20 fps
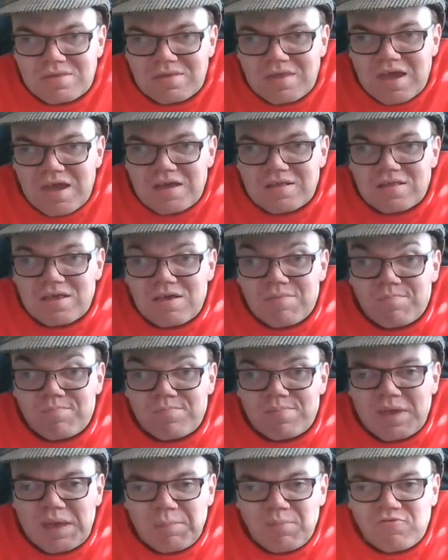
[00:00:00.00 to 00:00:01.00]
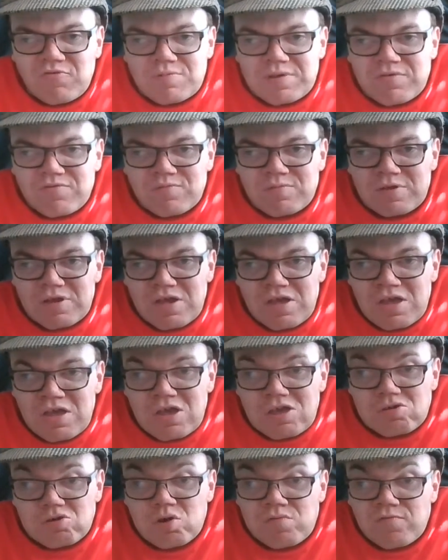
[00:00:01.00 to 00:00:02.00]
the people from different
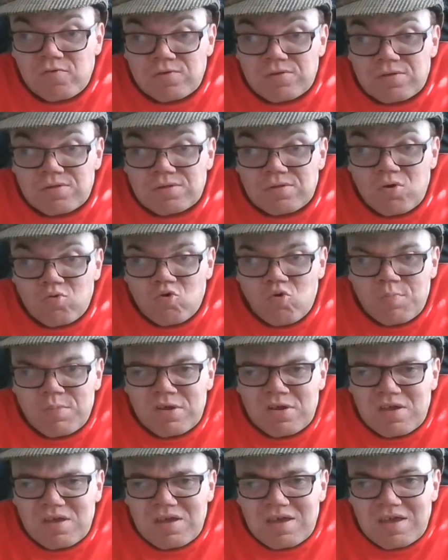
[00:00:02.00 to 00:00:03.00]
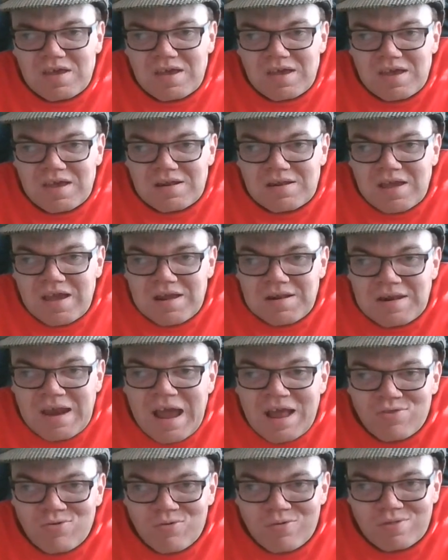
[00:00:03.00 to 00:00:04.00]
universes showing up in the
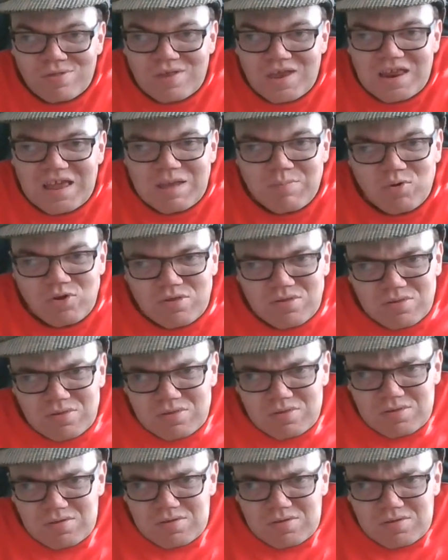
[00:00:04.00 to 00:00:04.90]
Natal City, but